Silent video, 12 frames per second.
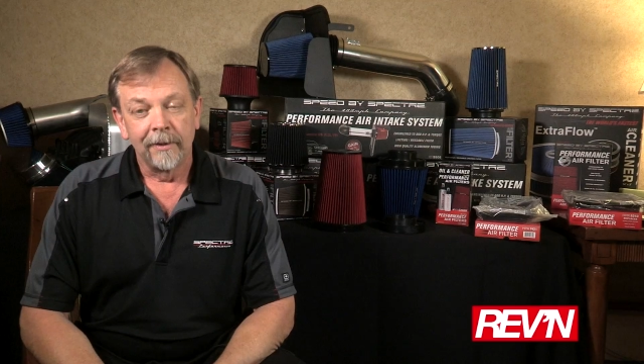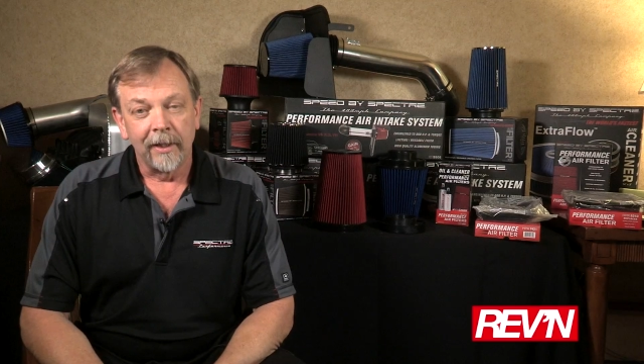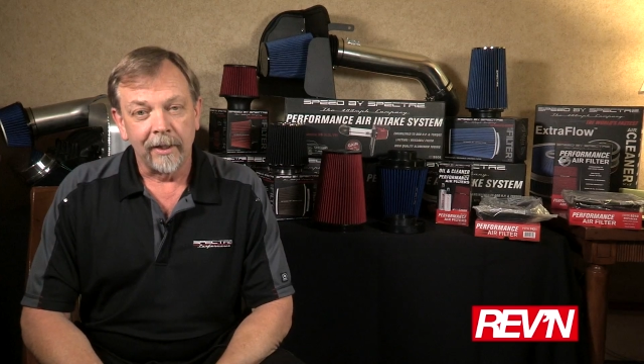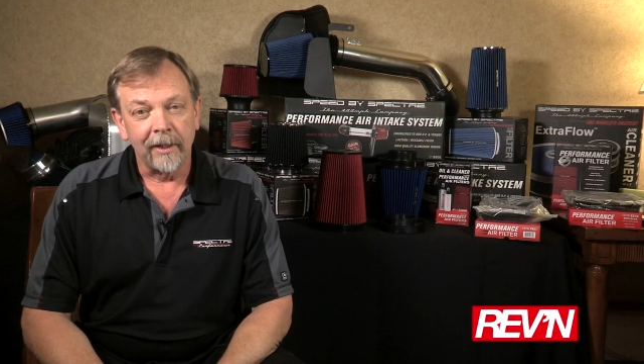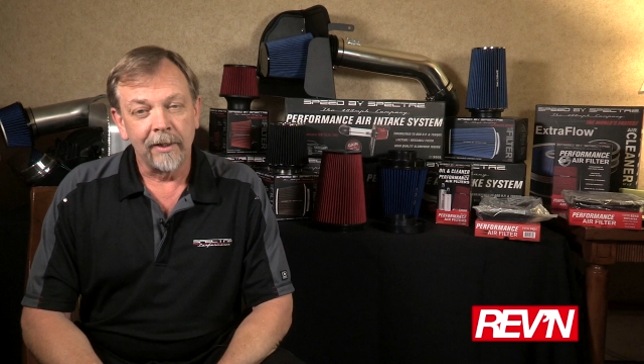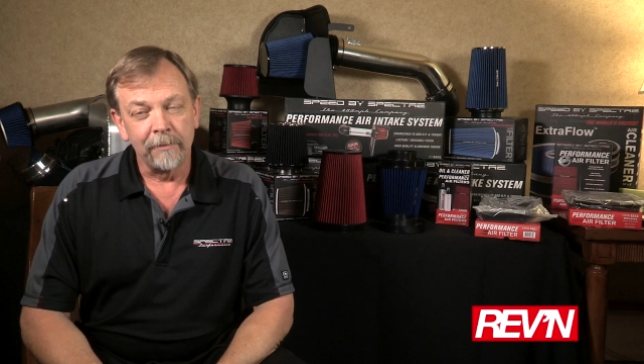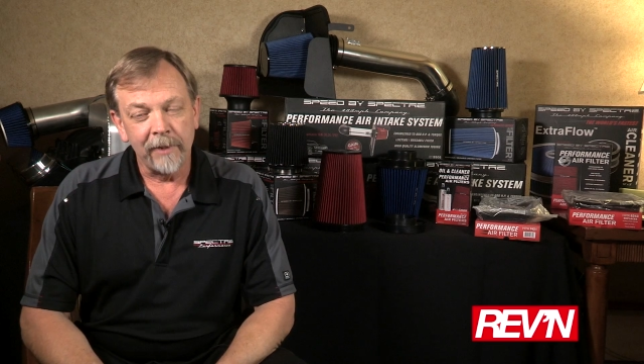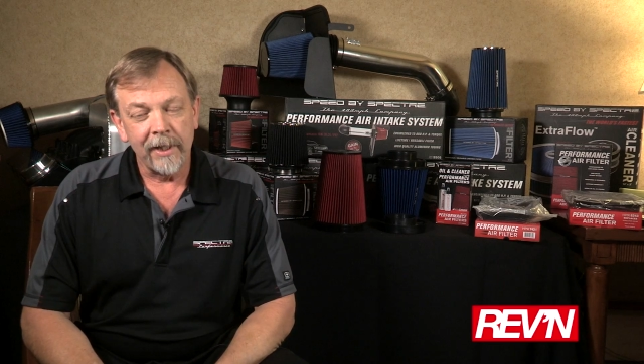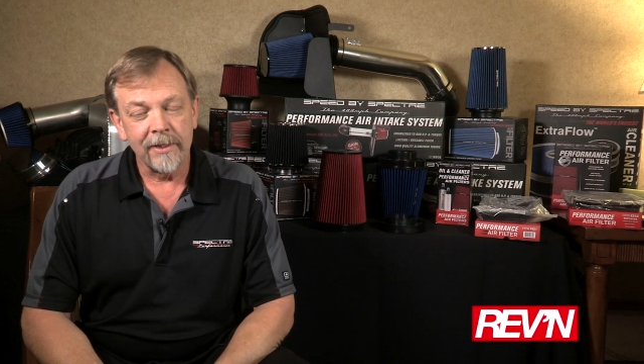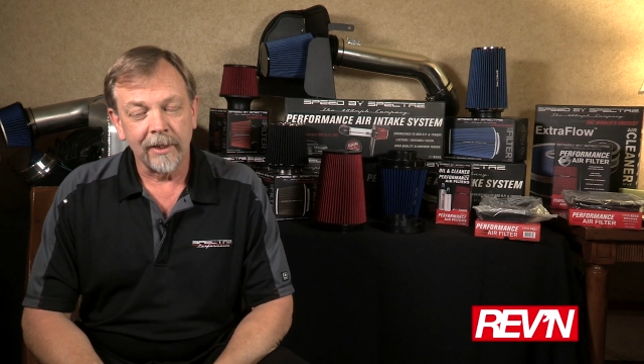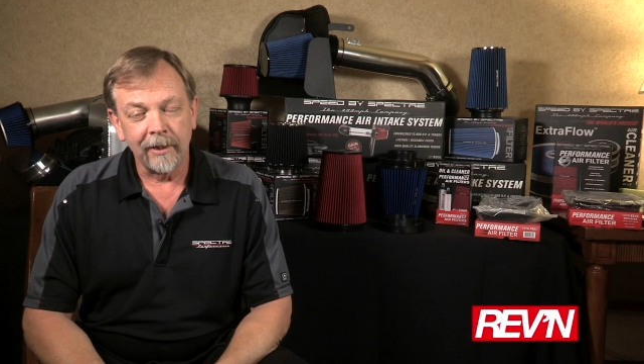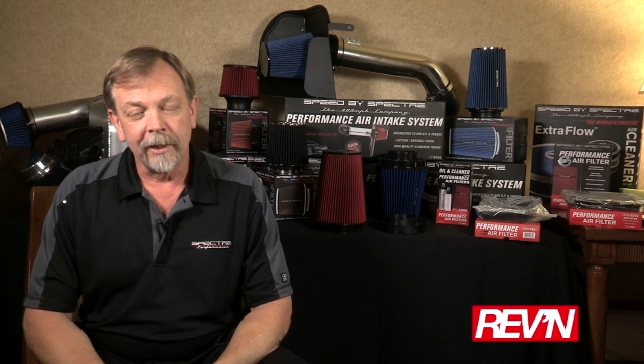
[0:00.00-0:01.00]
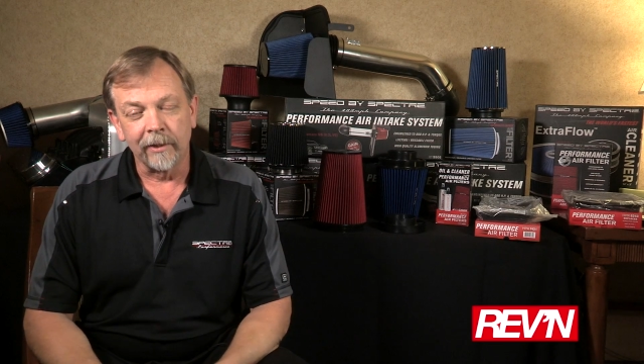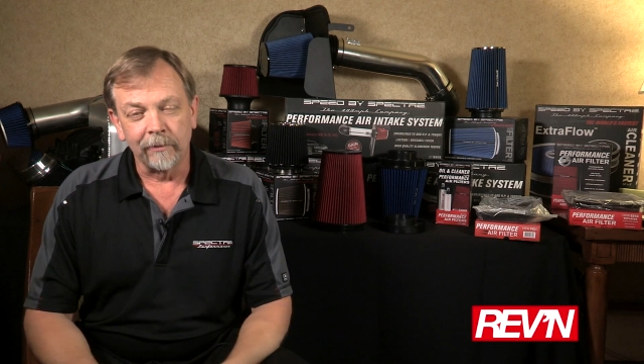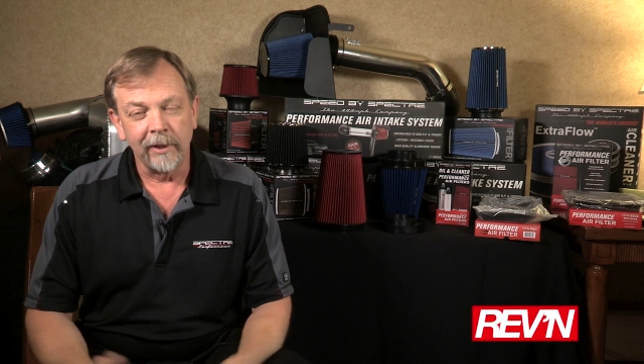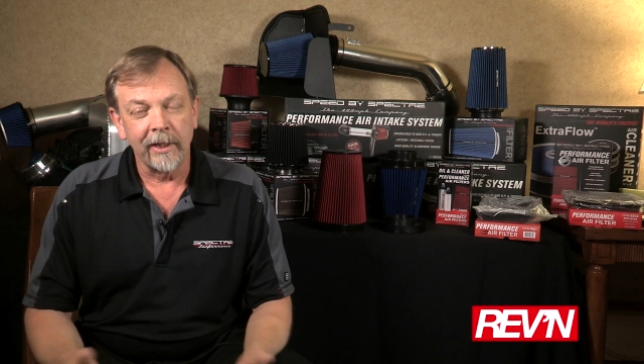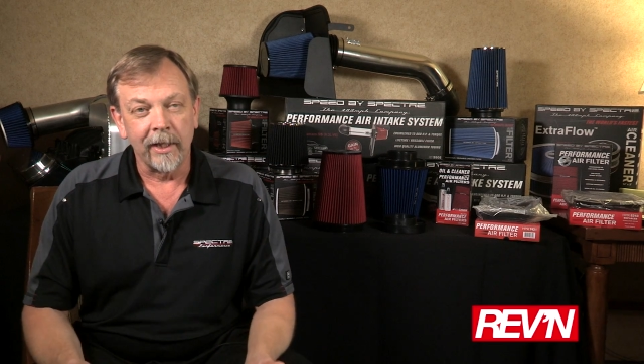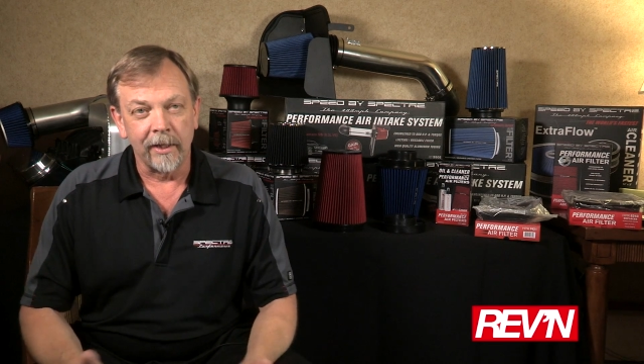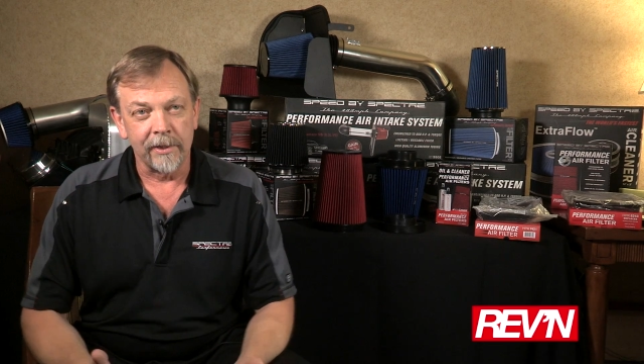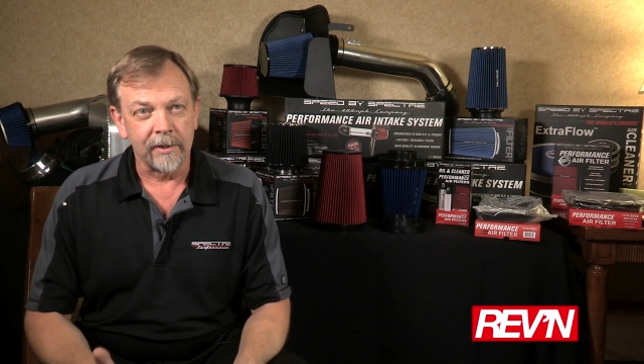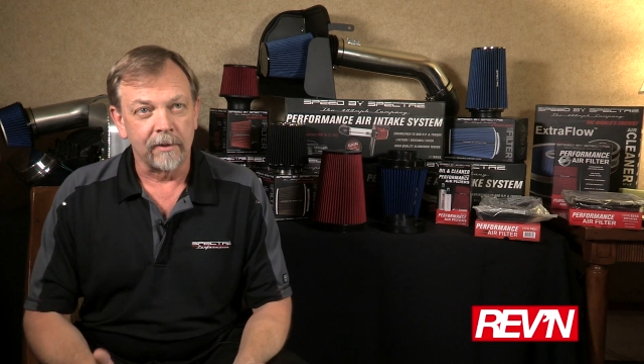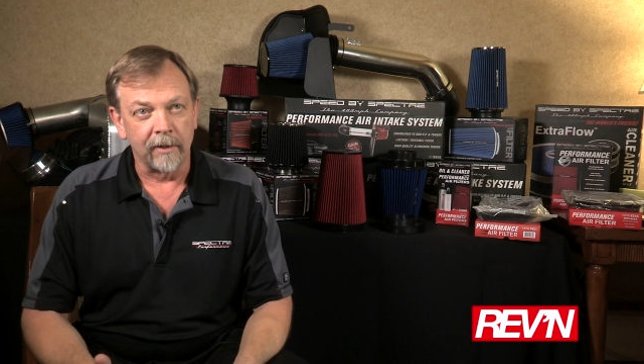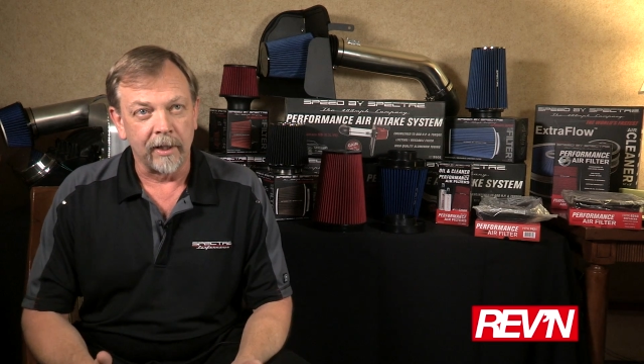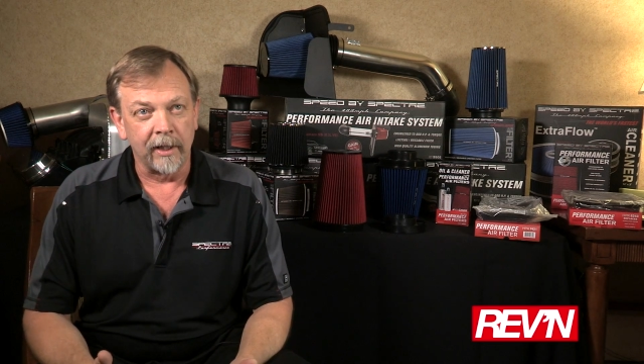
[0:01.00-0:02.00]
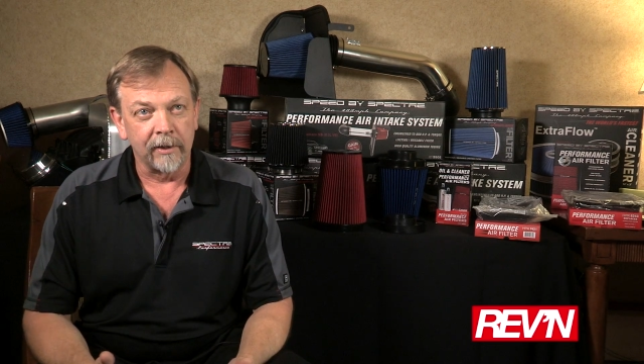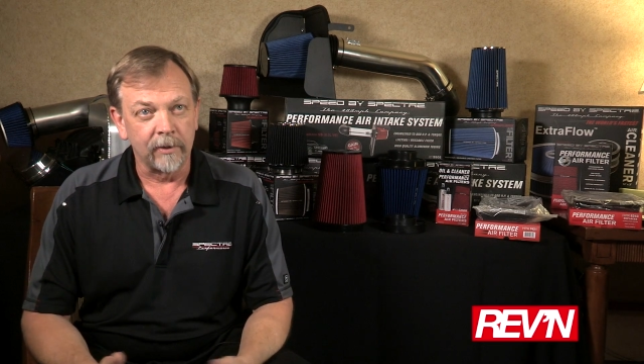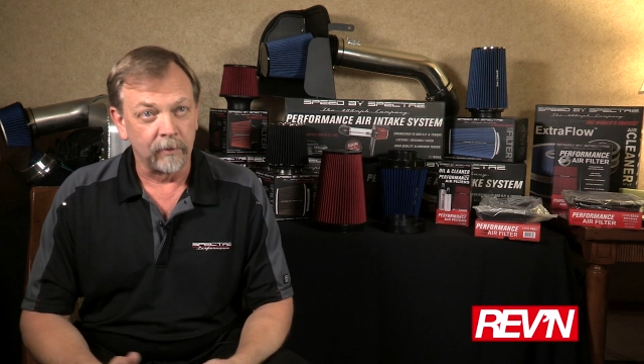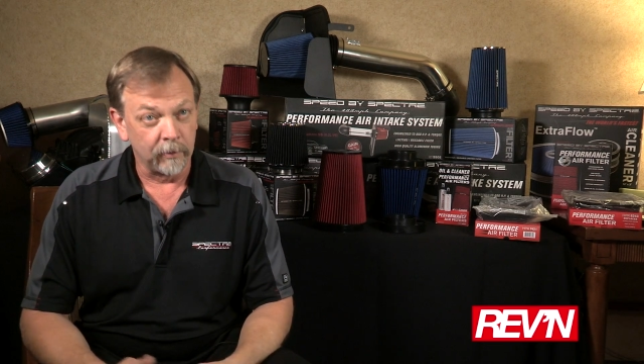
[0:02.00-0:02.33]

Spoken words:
And basically, it really kind of started out to